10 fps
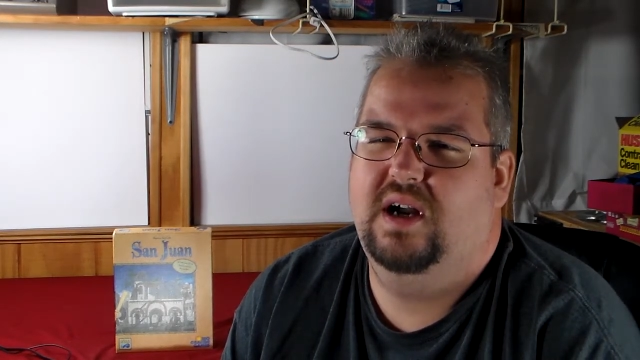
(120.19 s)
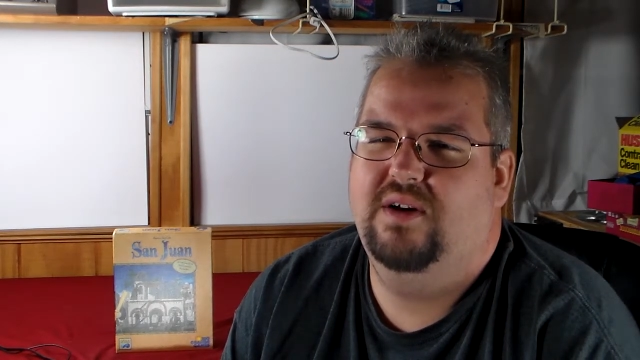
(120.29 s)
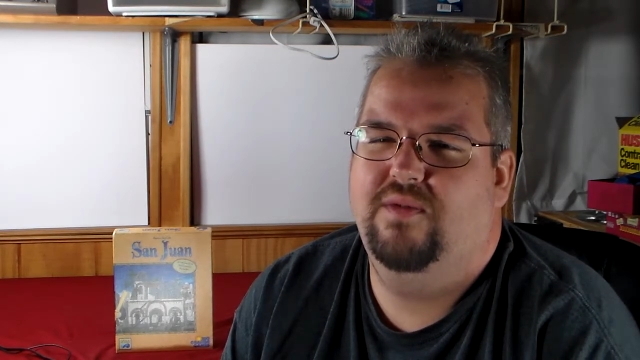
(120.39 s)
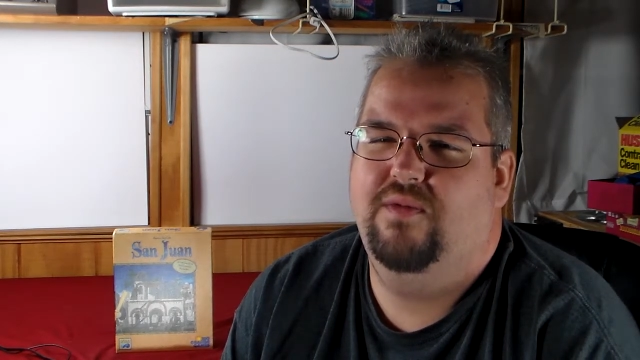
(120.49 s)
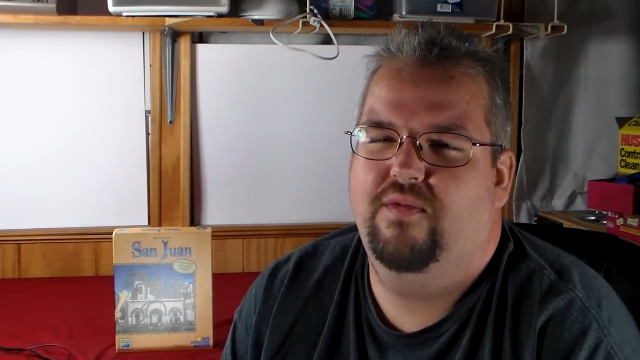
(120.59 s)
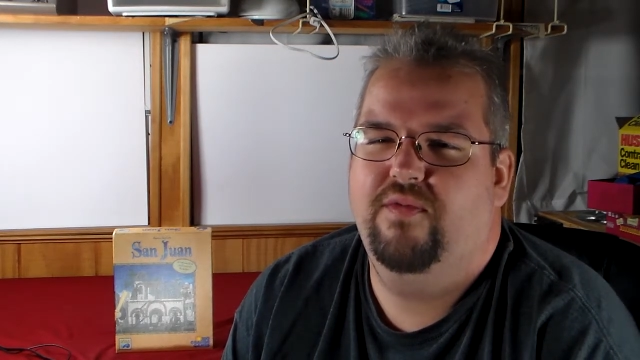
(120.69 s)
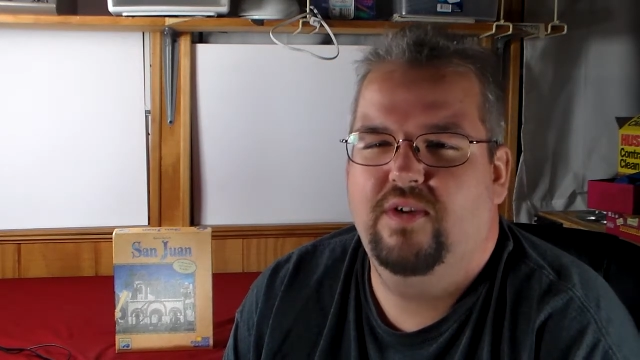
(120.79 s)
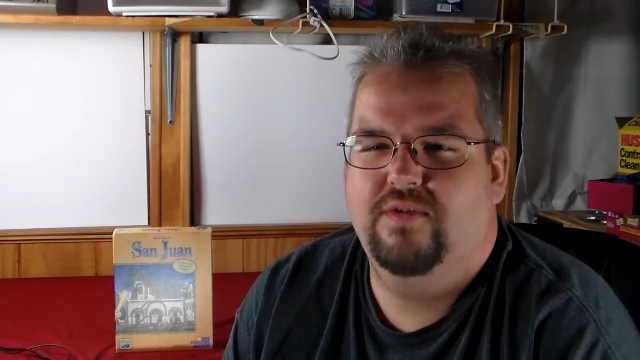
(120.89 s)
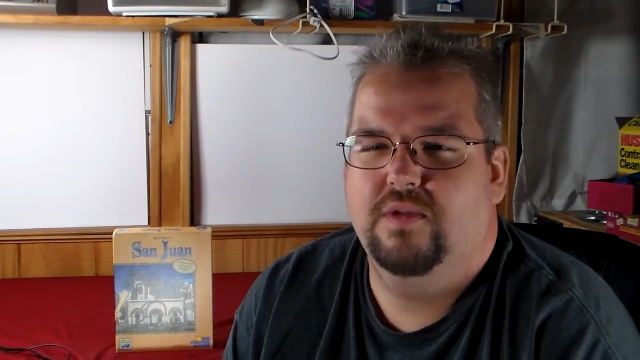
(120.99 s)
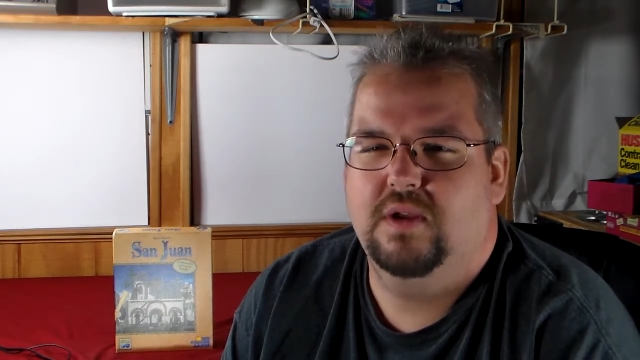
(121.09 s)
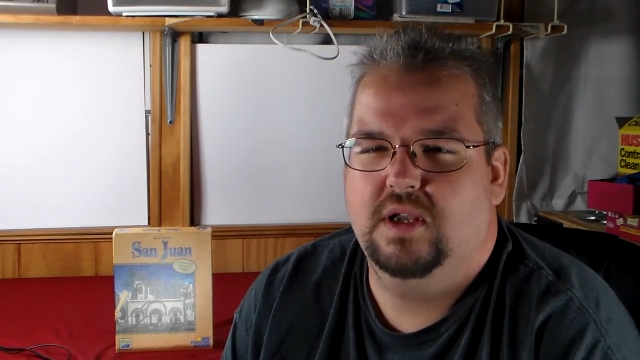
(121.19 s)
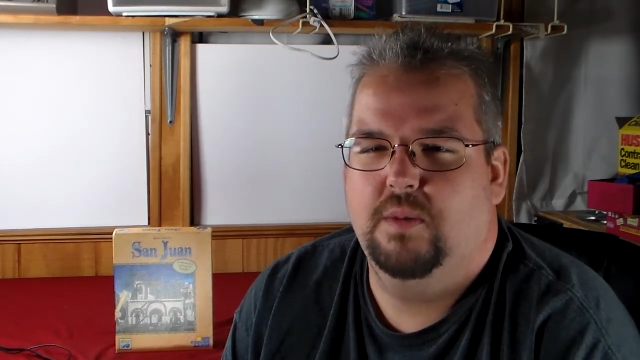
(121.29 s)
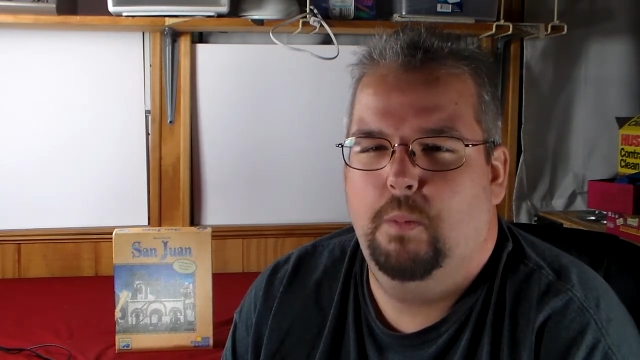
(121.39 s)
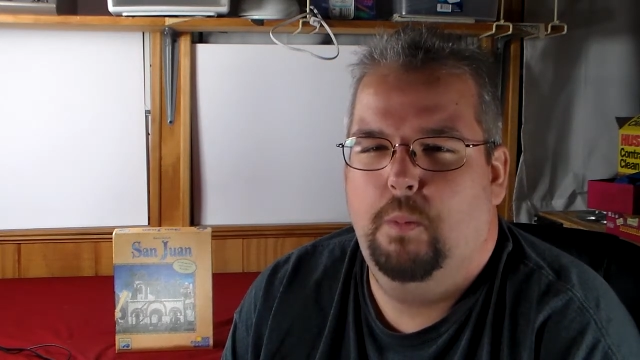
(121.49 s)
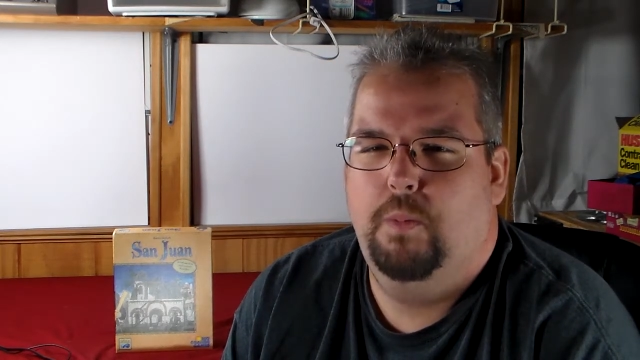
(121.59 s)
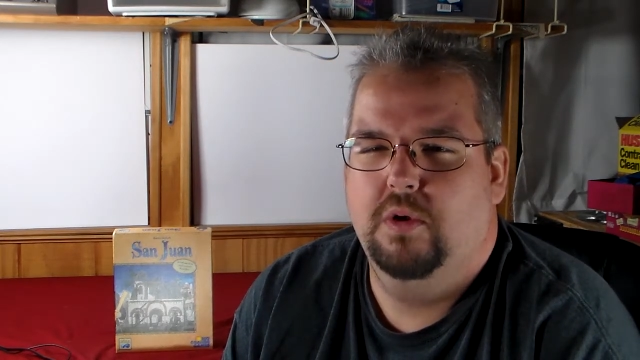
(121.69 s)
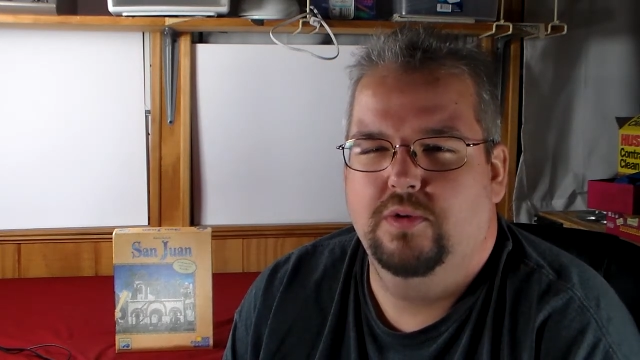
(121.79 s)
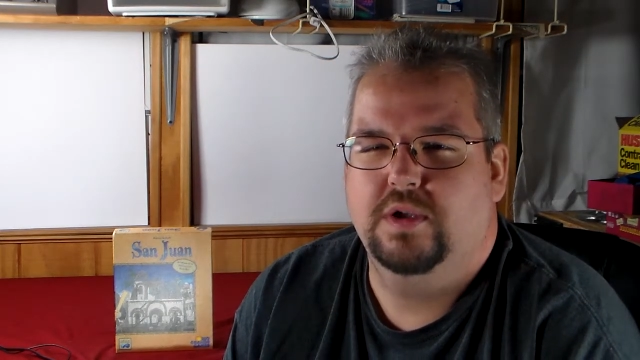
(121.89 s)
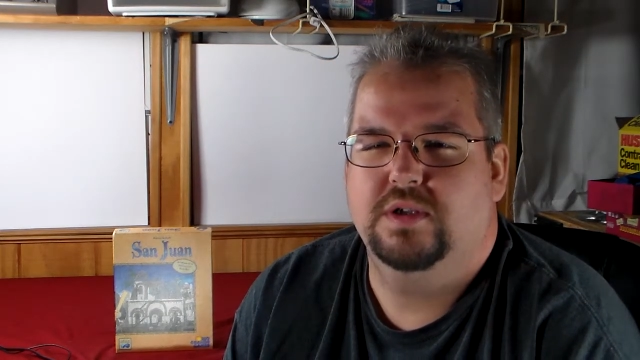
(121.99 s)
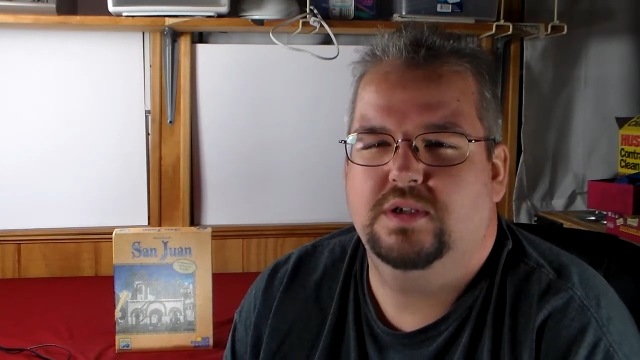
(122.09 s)
I don't feel like I'm
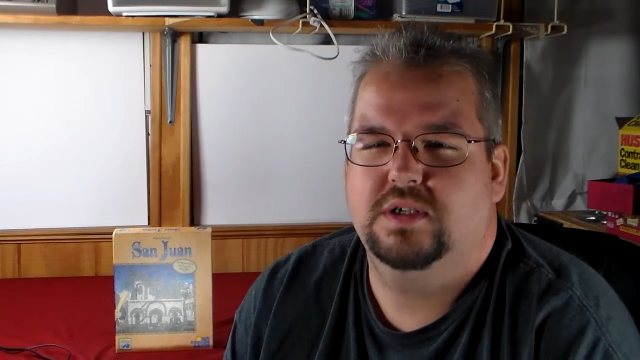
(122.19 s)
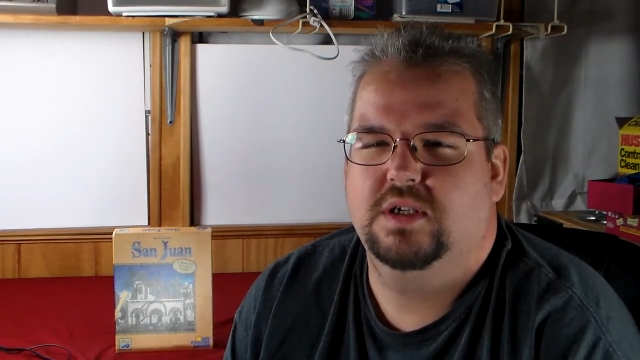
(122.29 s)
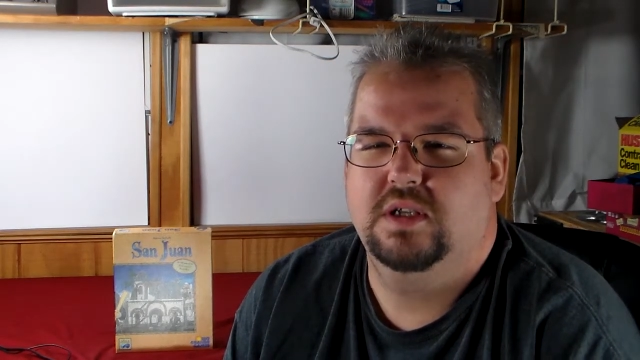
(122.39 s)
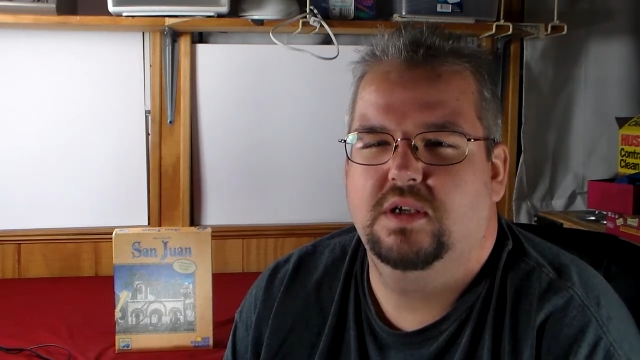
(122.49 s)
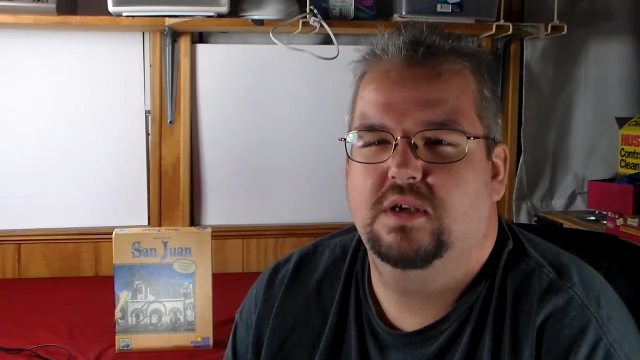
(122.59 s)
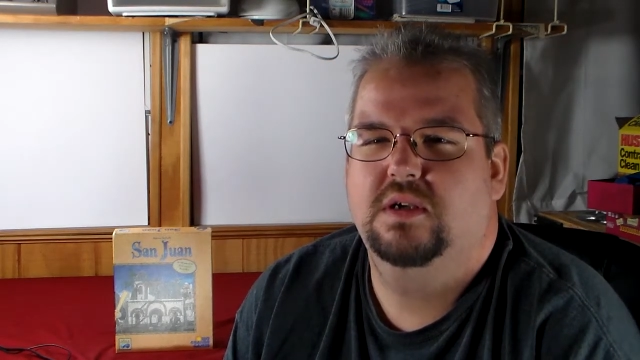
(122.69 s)
building a city,